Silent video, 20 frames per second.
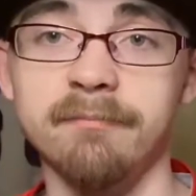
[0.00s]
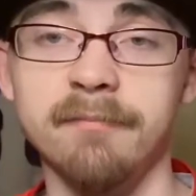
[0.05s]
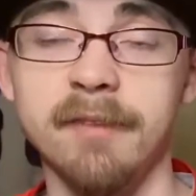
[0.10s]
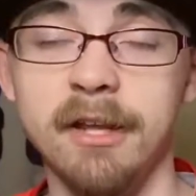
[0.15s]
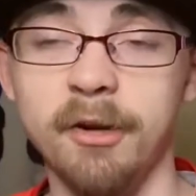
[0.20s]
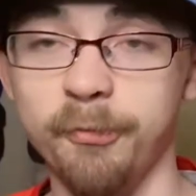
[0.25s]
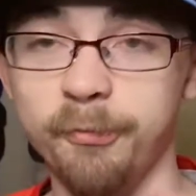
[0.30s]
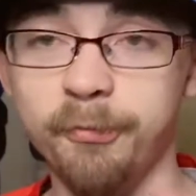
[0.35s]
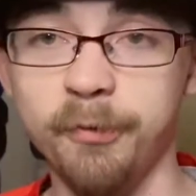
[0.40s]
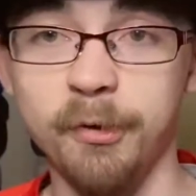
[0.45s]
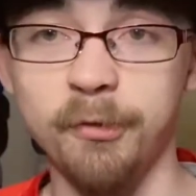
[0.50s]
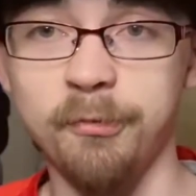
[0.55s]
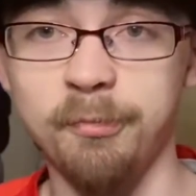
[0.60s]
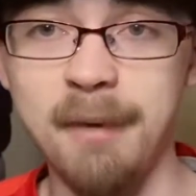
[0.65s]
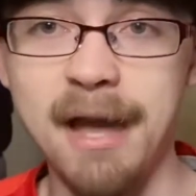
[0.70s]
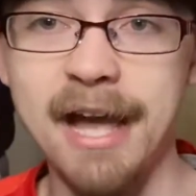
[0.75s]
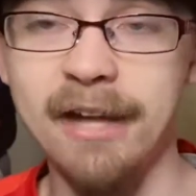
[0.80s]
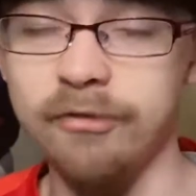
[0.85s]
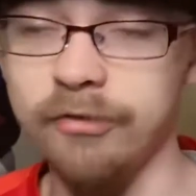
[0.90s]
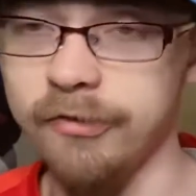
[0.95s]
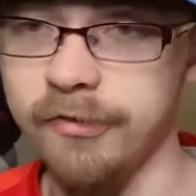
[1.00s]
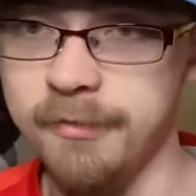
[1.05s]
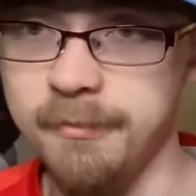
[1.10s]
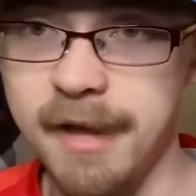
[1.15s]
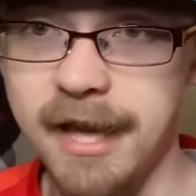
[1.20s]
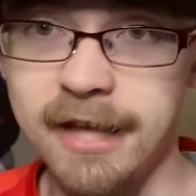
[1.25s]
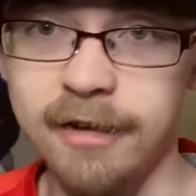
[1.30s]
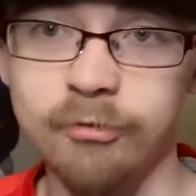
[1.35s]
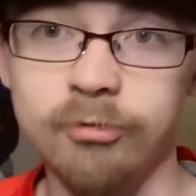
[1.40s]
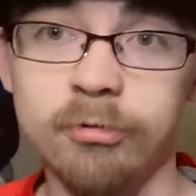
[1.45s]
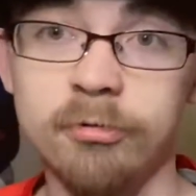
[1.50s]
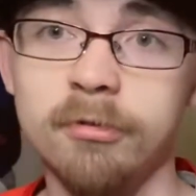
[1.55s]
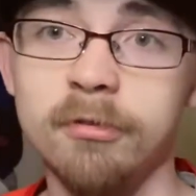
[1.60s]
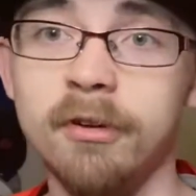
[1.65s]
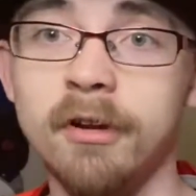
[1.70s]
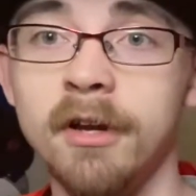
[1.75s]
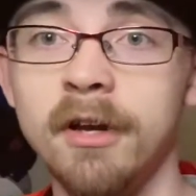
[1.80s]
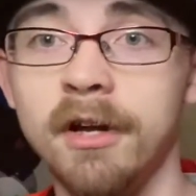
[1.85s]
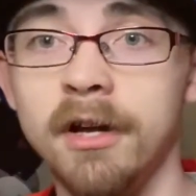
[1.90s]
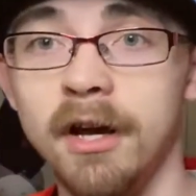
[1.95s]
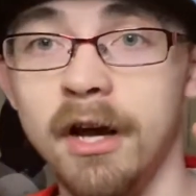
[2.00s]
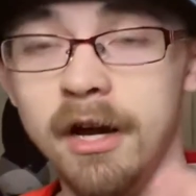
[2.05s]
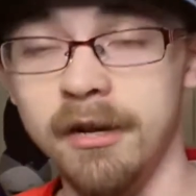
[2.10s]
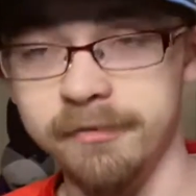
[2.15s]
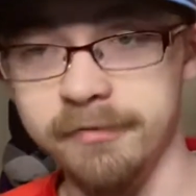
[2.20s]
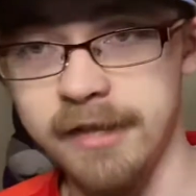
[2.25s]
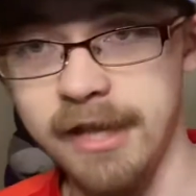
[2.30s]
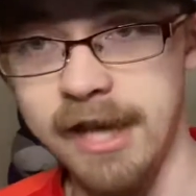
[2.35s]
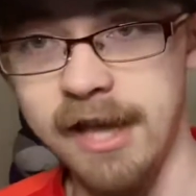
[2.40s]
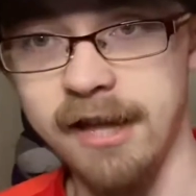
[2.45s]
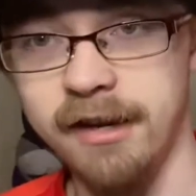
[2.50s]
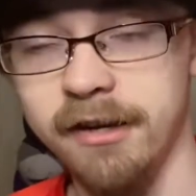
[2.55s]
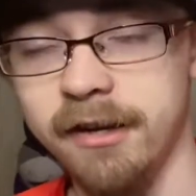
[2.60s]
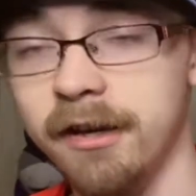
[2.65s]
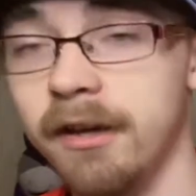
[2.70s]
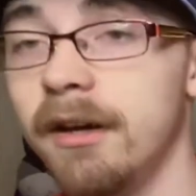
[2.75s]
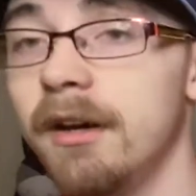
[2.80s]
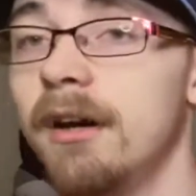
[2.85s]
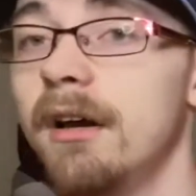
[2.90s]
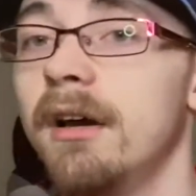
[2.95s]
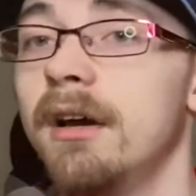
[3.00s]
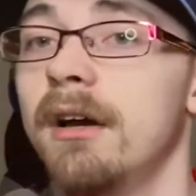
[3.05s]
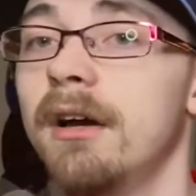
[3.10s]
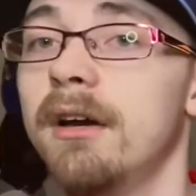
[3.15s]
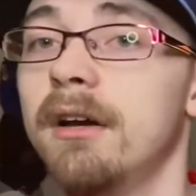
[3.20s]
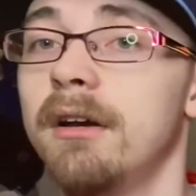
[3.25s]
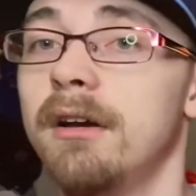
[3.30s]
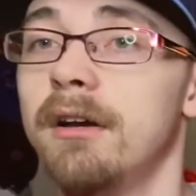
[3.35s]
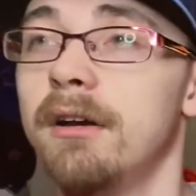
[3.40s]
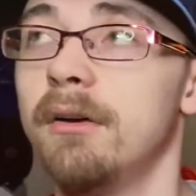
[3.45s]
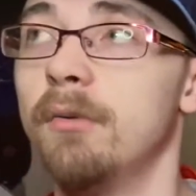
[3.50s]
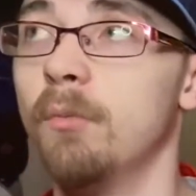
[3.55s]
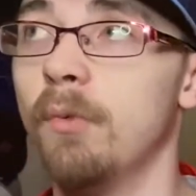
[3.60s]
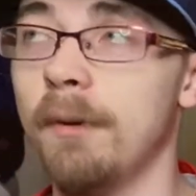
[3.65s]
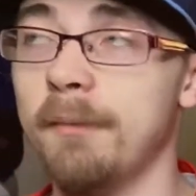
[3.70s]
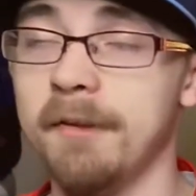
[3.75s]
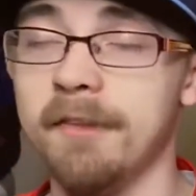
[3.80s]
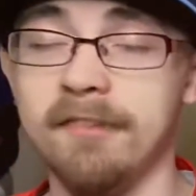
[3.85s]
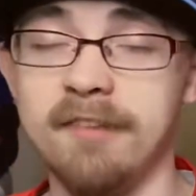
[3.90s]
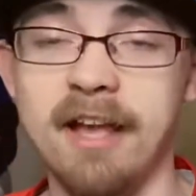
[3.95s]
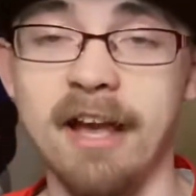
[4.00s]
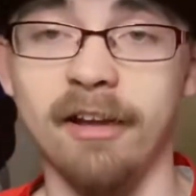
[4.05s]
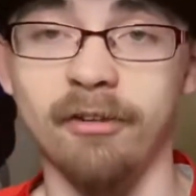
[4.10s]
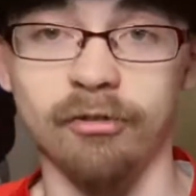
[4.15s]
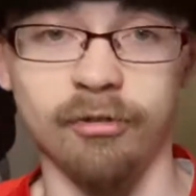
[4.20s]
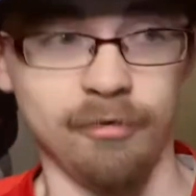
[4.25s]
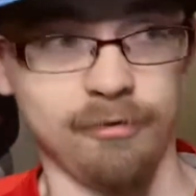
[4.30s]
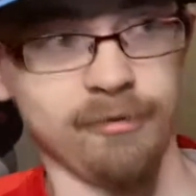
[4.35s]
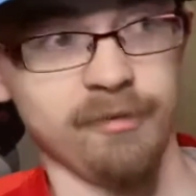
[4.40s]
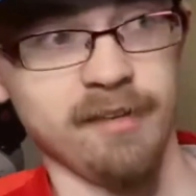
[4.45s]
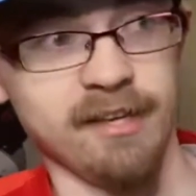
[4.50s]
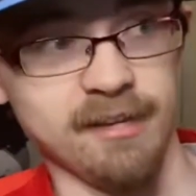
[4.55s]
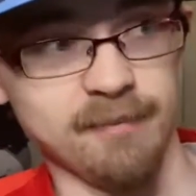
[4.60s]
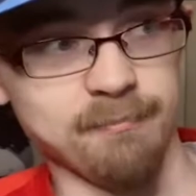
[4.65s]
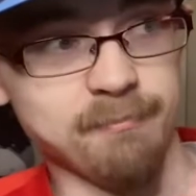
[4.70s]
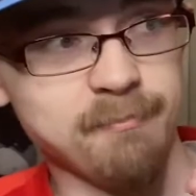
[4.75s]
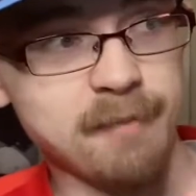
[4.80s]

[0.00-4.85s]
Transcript: In her first match as the manager of Canada women's national team.